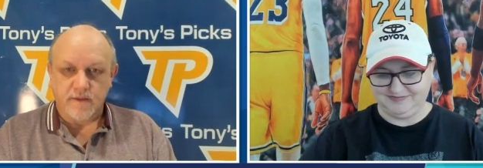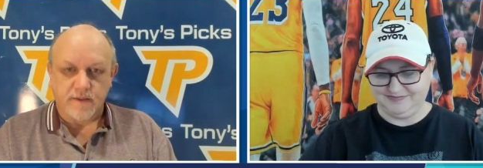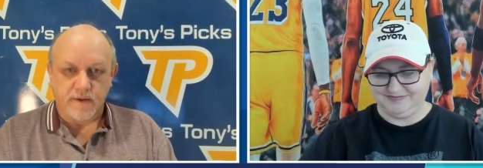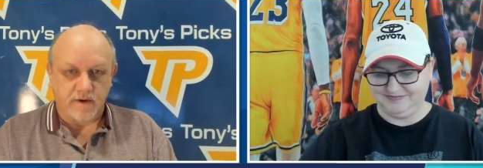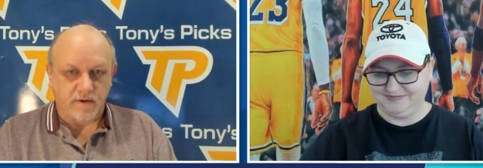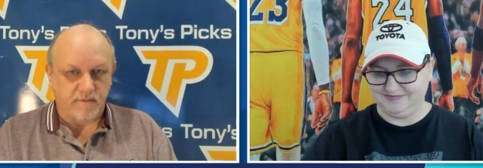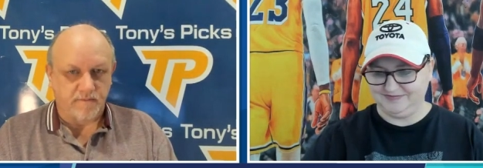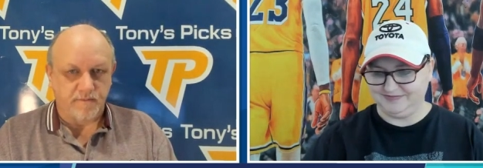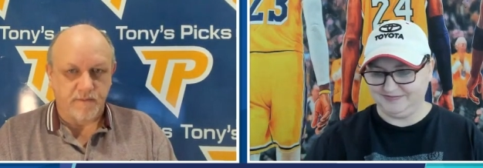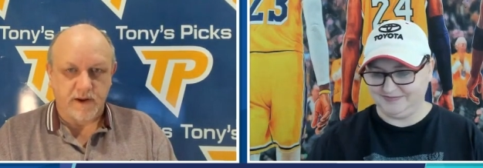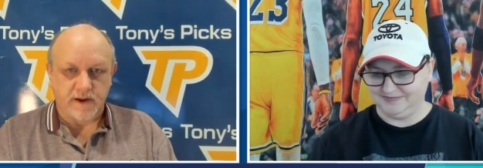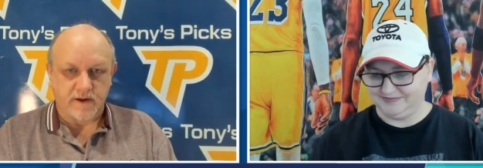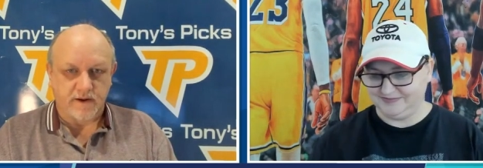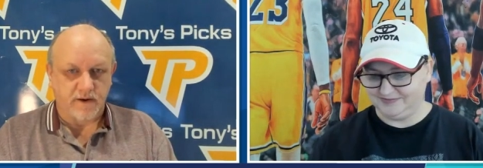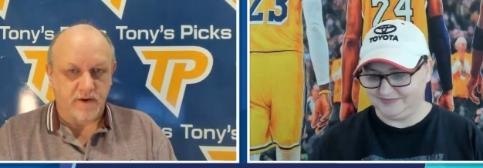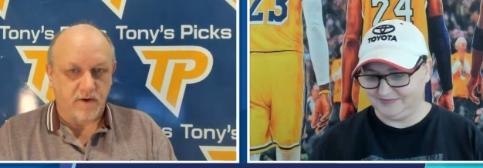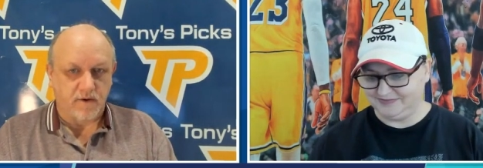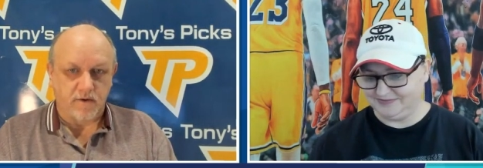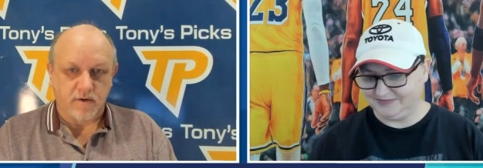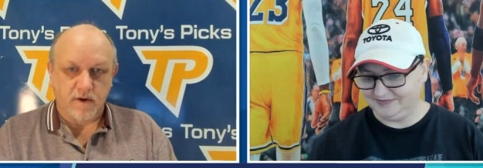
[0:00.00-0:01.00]
Speaker 1: They're
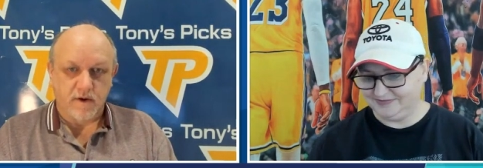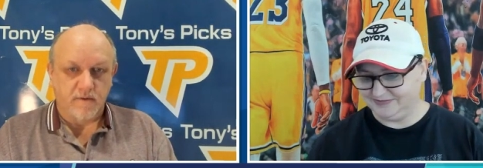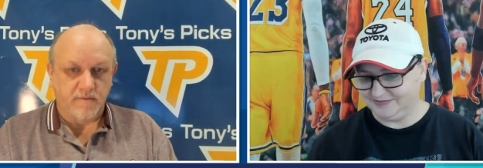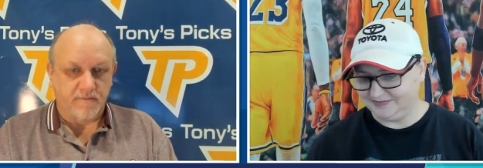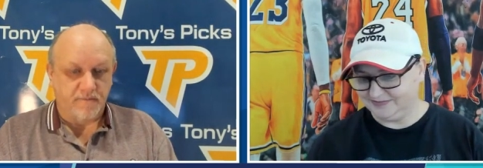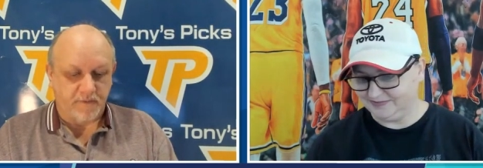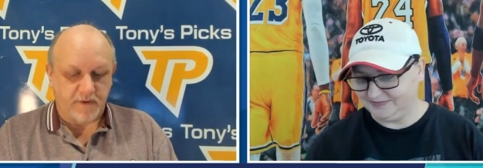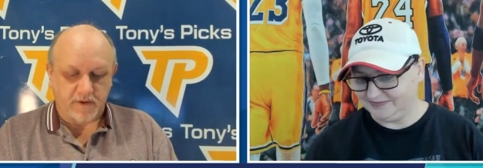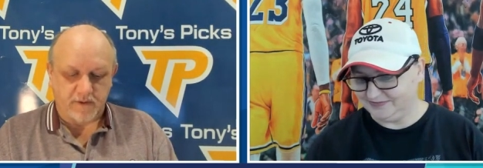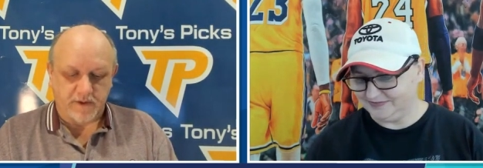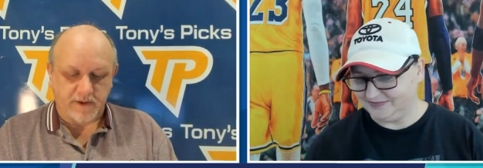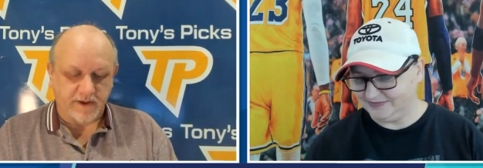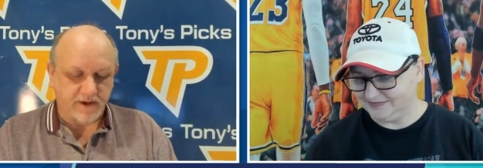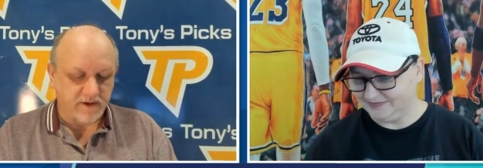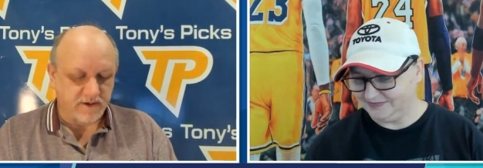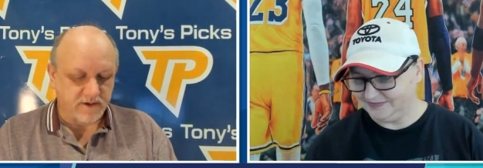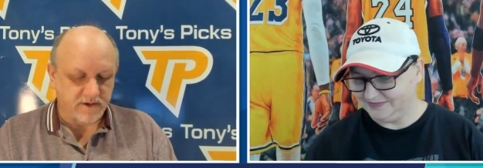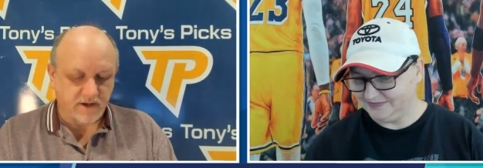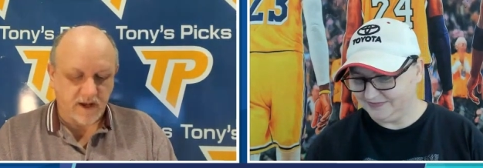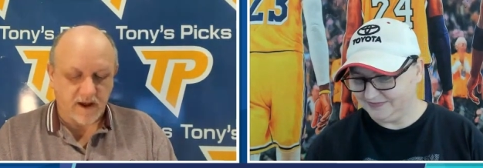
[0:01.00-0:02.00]
you know Philly
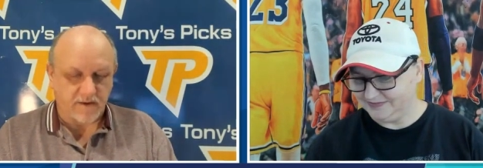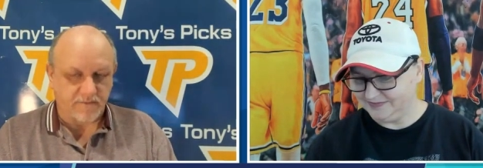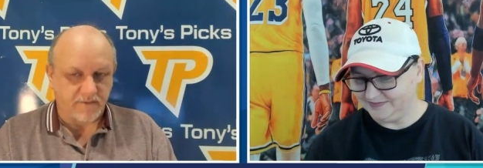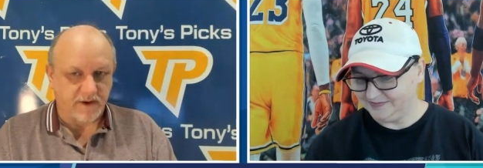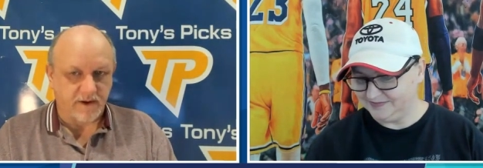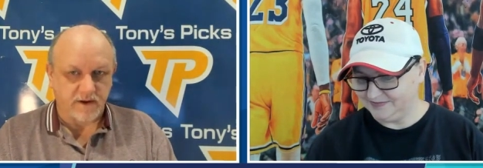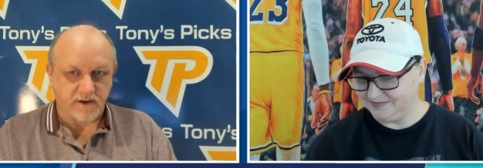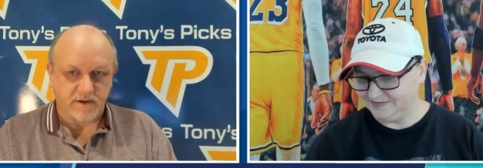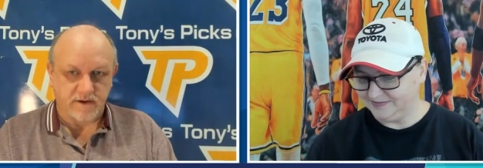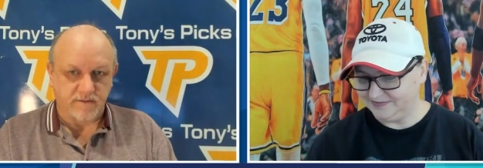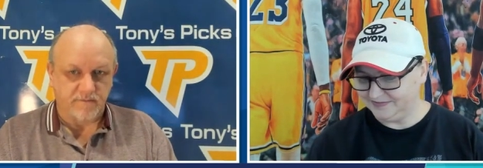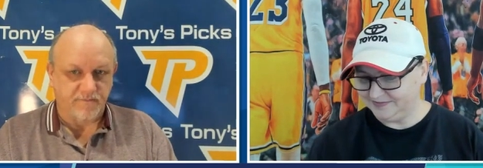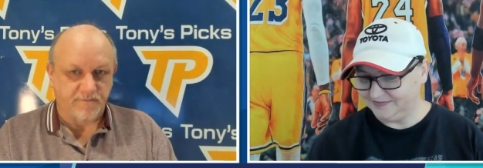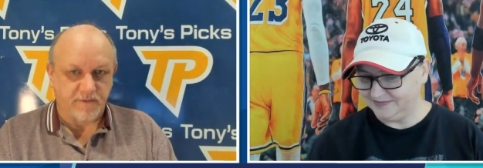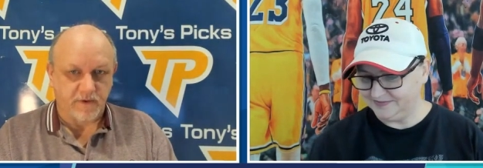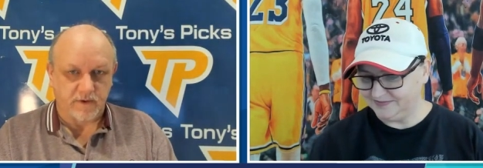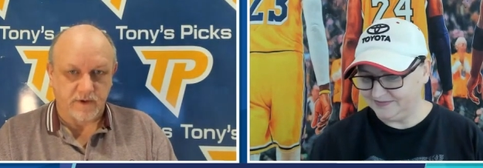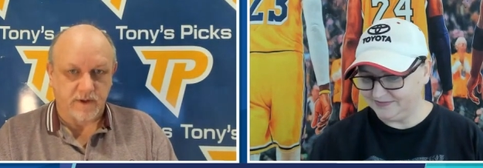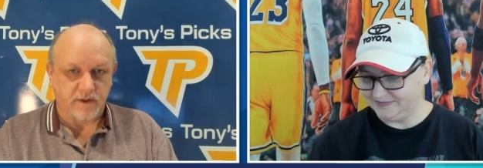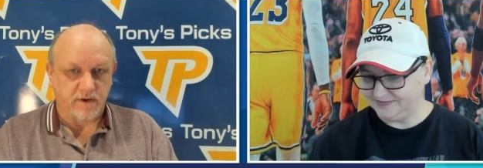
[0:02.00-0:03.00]
is having uh,
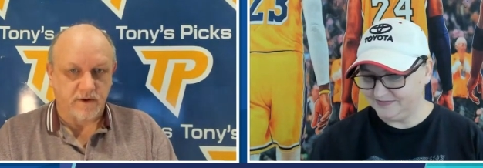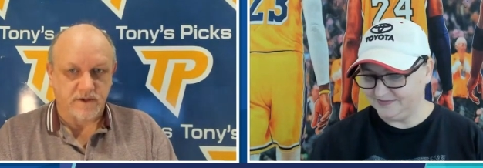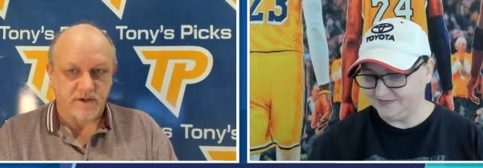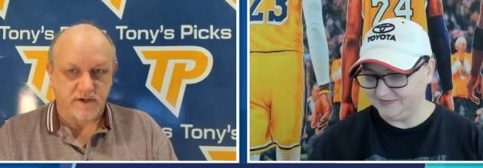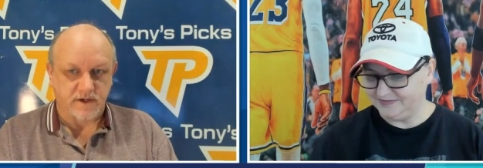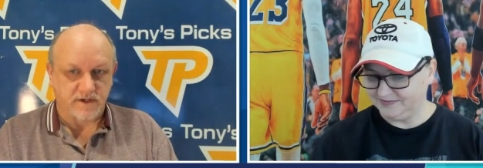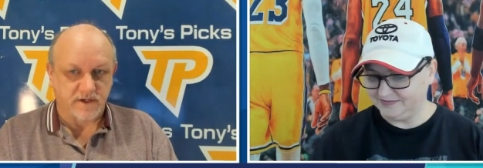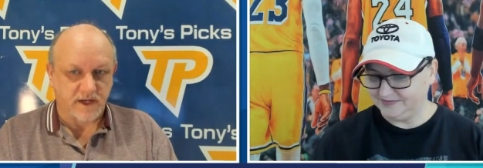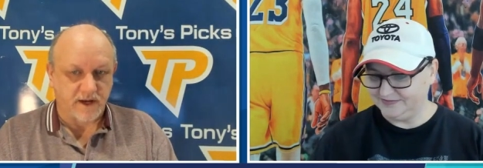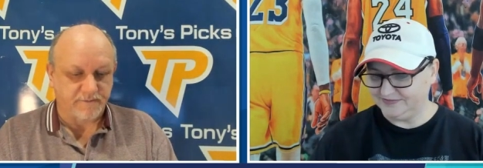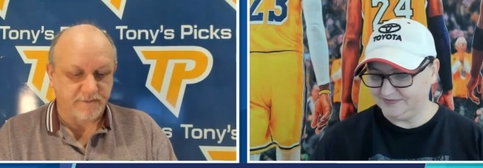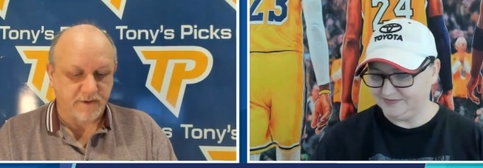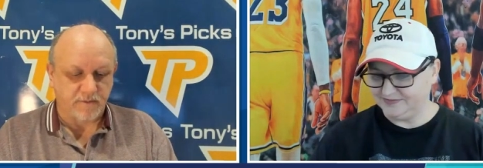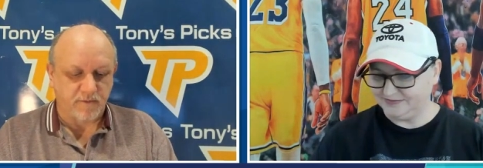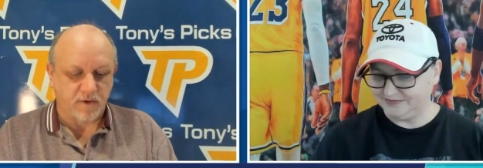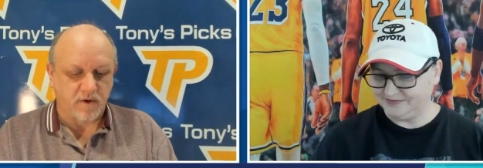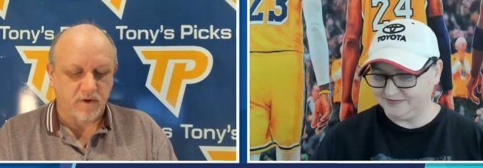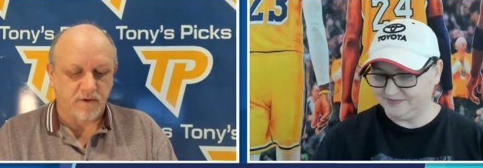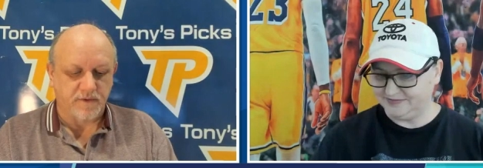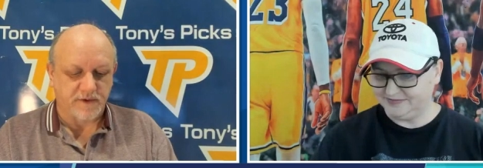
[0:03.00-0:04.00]
Philly looks
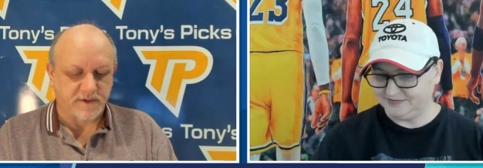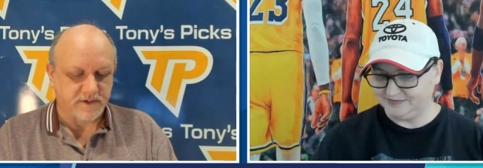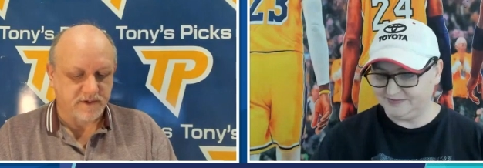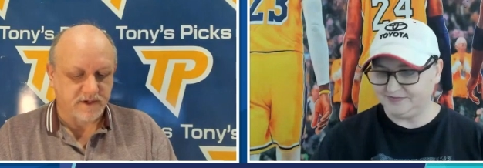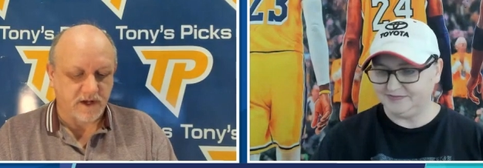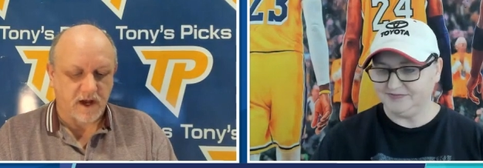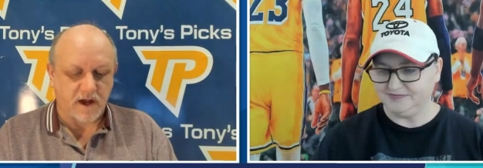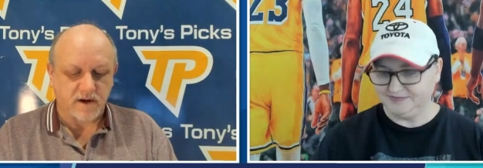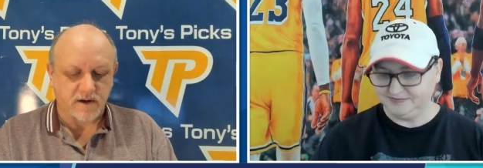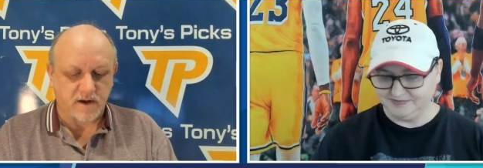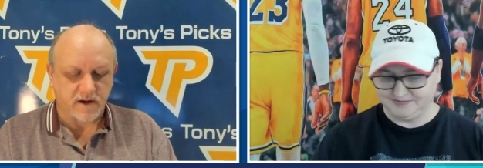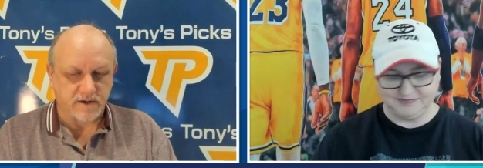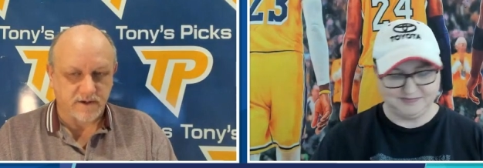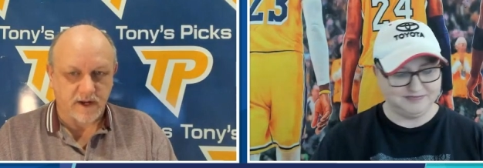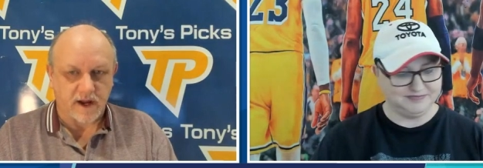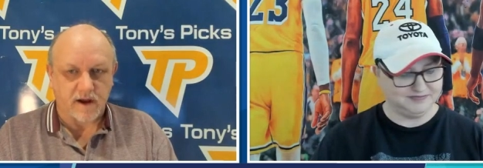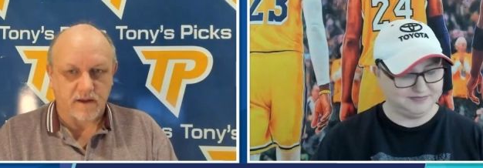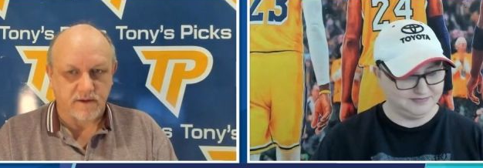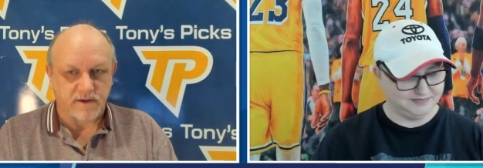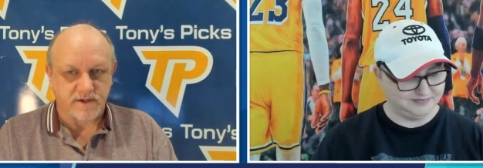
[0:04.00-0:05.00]
susceptible. The stock on
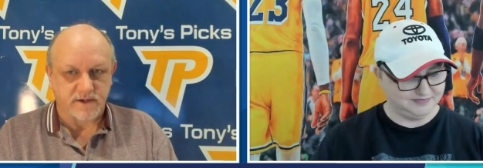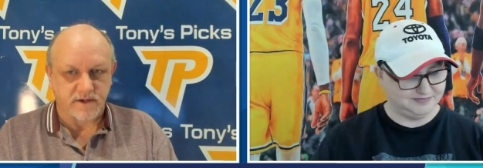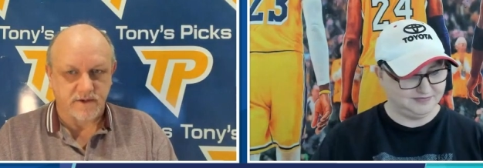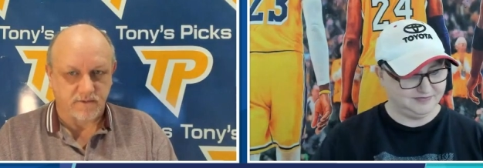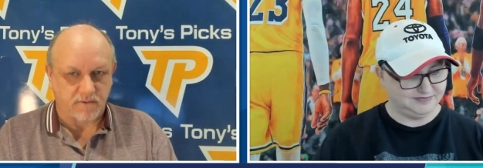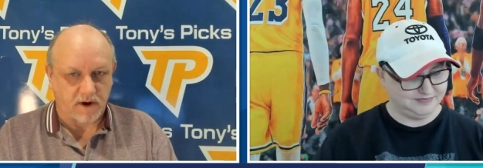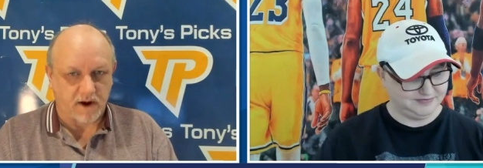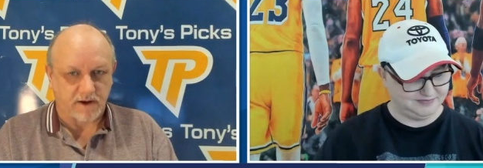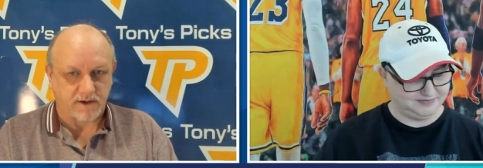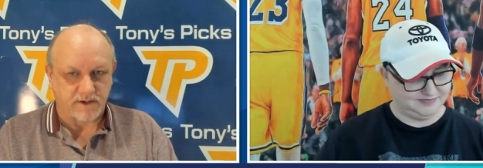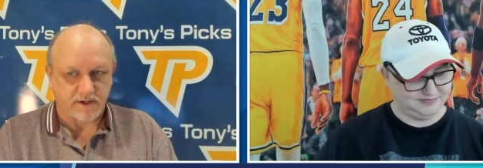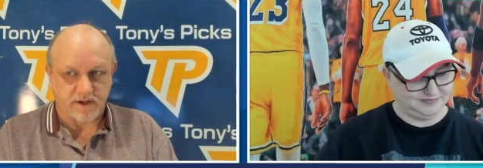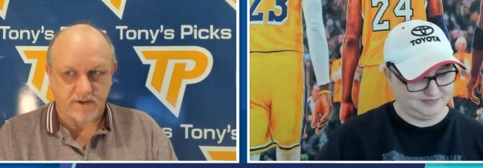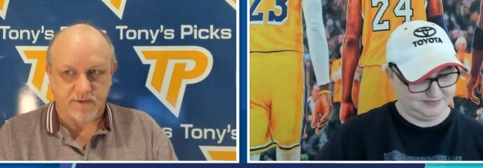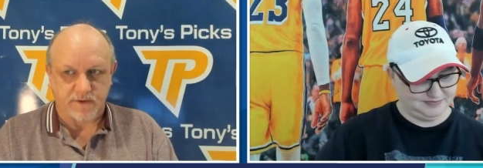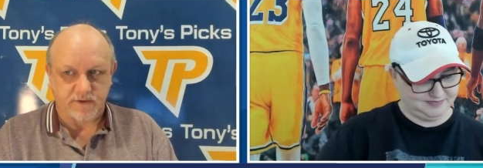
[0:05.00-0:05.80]
Dallas is rising.